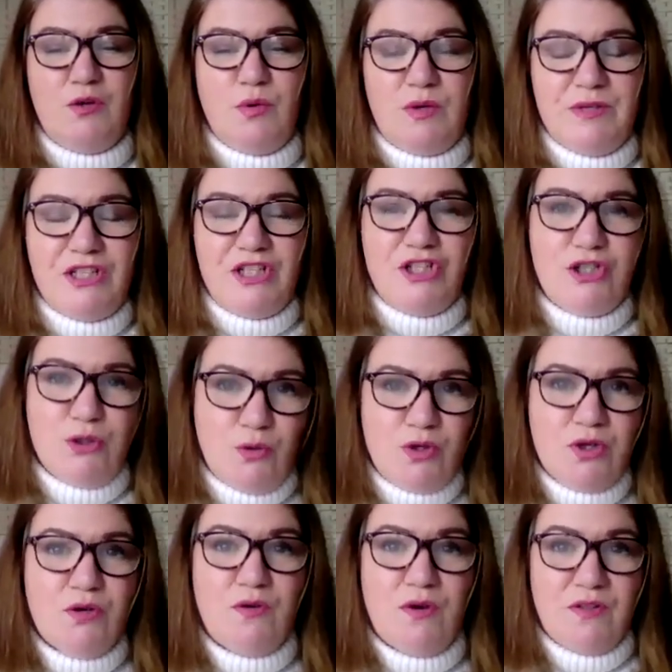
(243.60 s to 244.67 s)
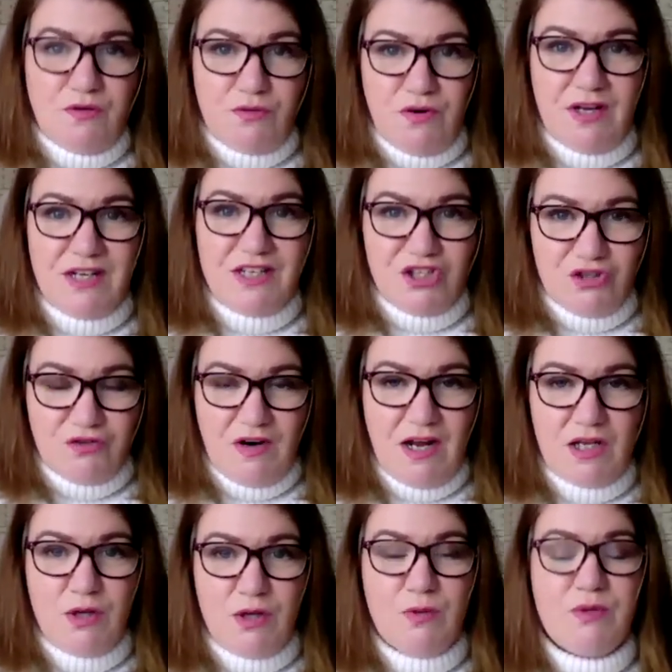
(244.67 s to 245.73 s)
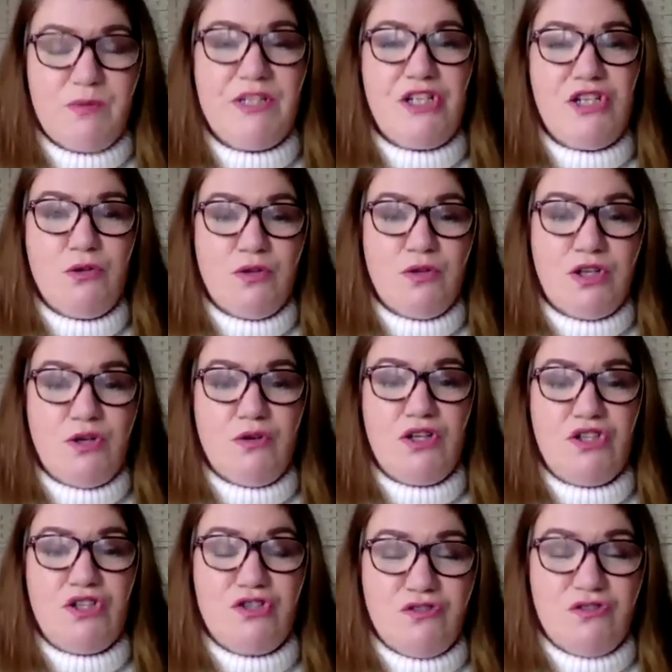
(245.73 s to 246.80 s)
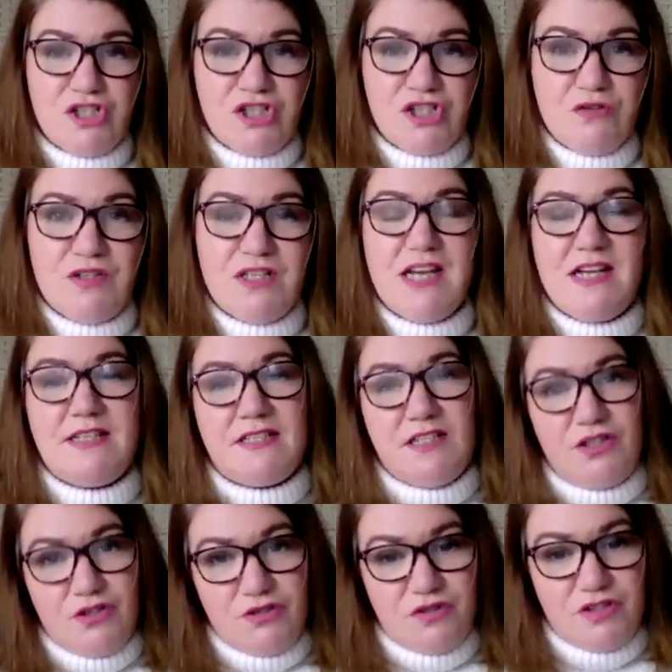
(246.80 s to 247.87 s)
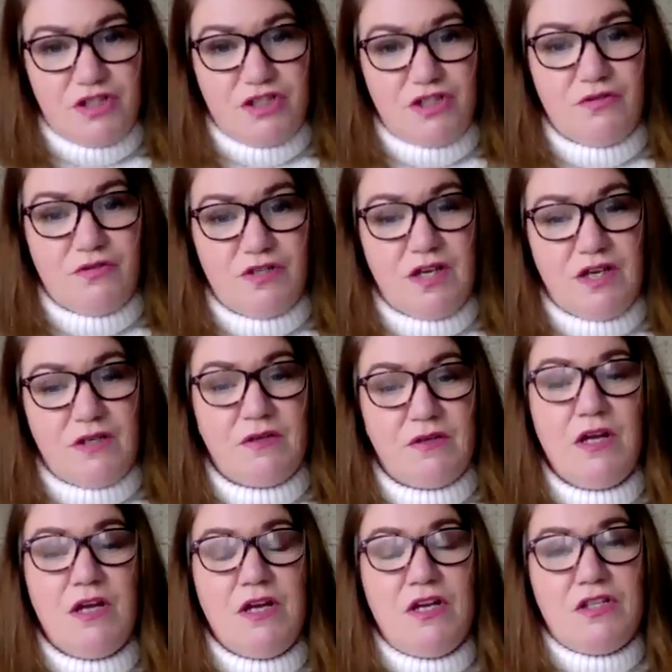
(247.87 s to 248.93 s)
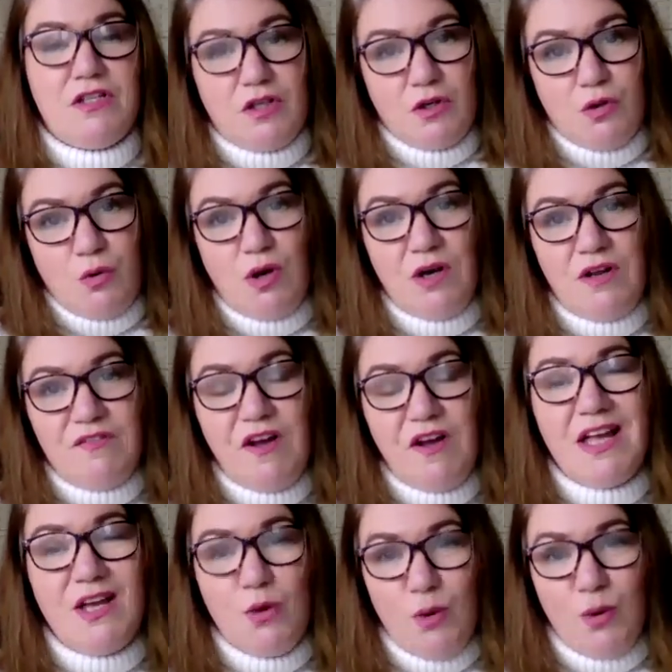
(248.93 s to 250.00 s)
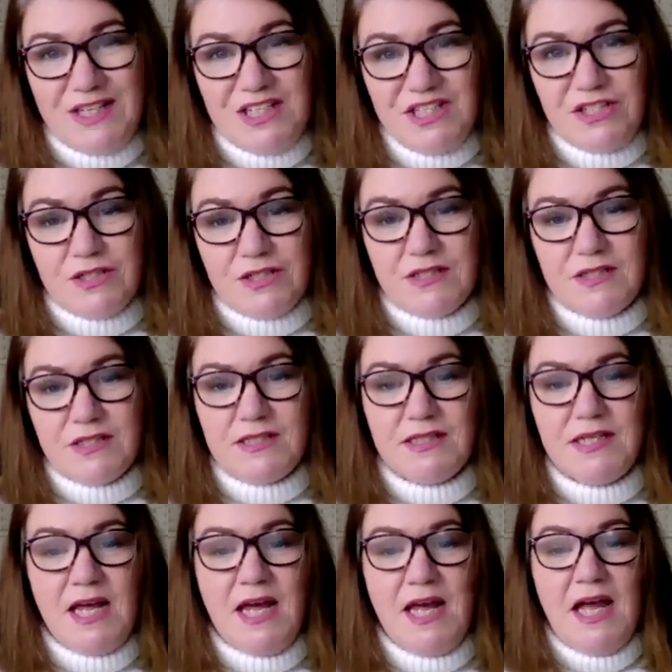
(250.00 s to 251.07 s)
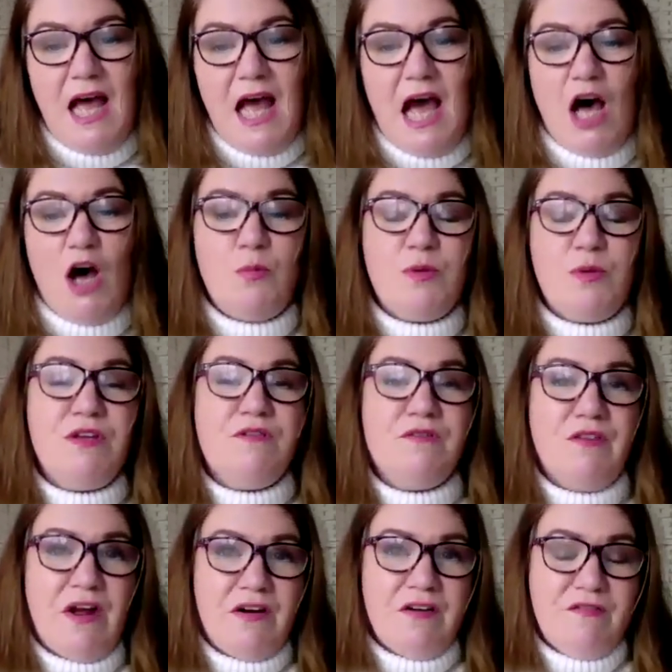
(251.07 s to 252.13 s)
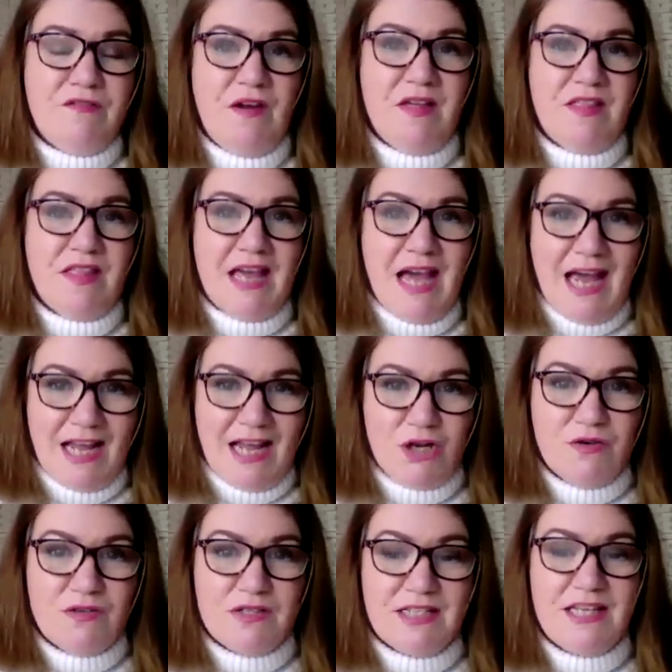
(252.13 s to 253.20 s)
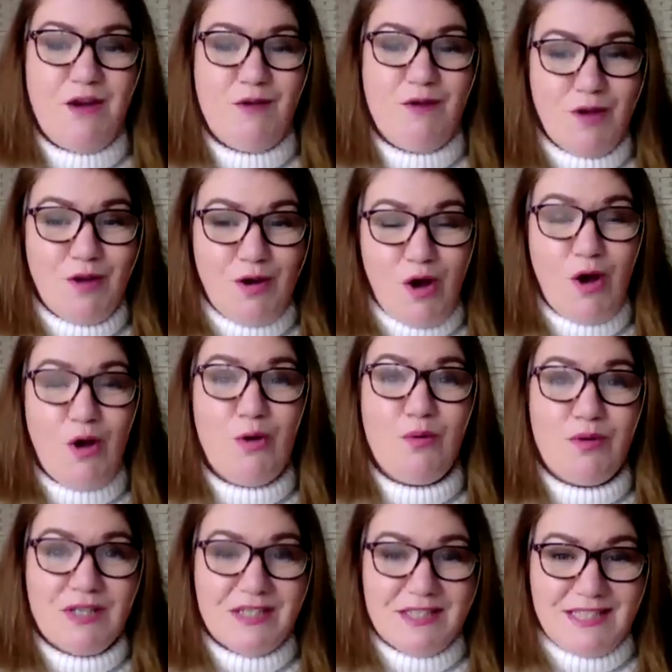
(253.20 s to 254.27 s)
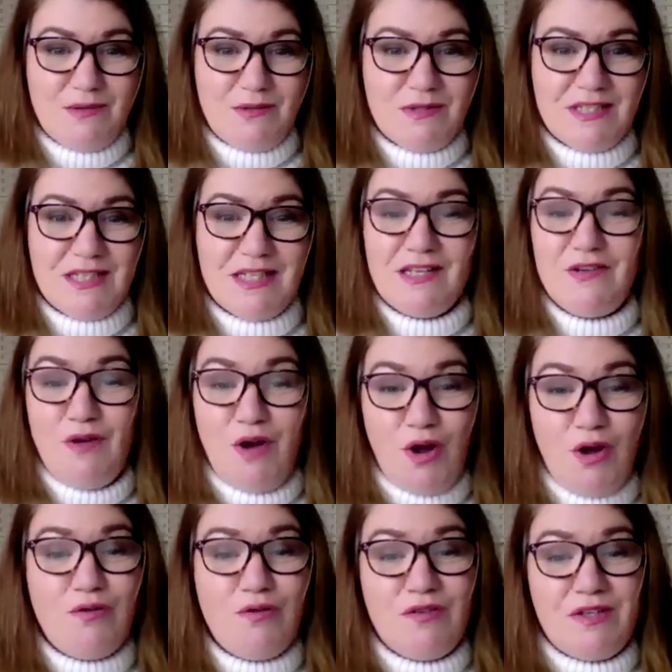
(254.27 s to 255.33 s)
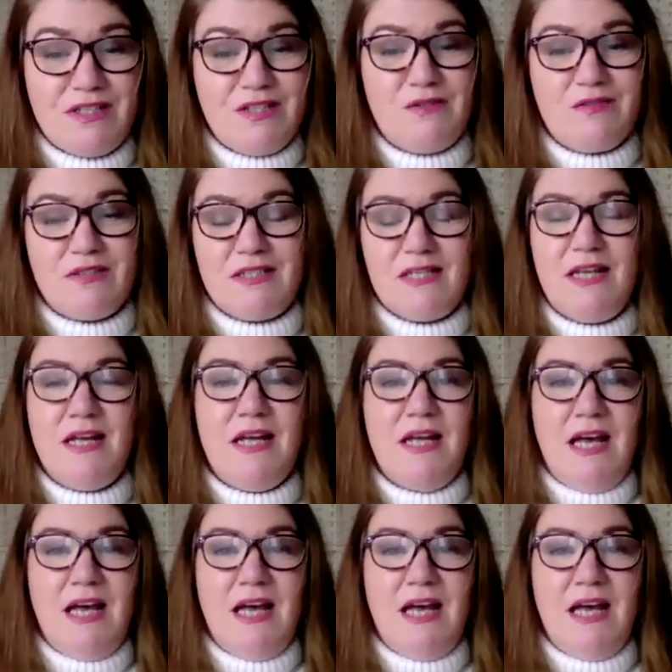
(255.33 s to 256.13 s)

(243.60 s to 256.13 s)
want to ensure you're on the right track, you want to ensure that you can trust your yes and trust your no. So qualifying questions help you verify the accuracy of your own dowsing and your own results.